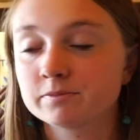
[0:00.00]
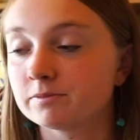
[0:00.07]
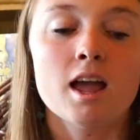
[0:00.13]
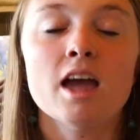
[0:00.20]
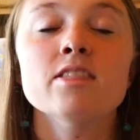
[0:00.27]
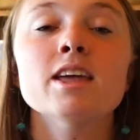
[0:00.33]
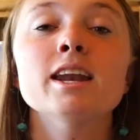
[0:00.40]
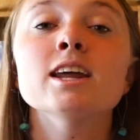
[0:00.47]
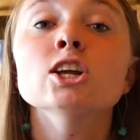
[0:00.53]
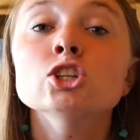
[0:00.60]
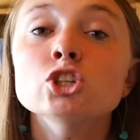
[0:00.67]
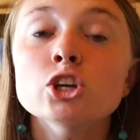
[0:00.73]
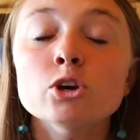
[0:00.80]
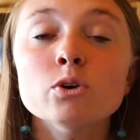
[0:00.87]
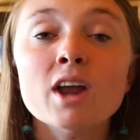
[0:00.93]
And then in
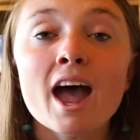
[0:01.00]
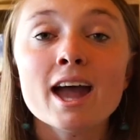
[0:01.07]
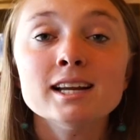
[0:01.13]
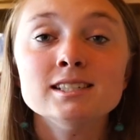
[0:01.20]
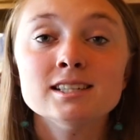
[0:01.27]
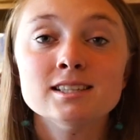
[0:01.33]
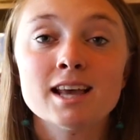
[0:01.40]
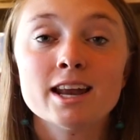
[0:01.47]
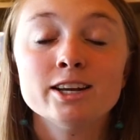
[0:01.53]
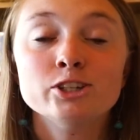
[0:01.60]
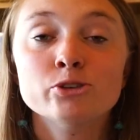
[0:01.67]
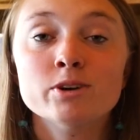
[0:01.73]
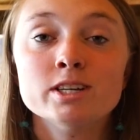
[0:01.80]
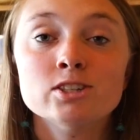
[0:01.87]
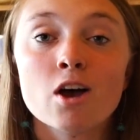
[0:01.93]
June, I decided to read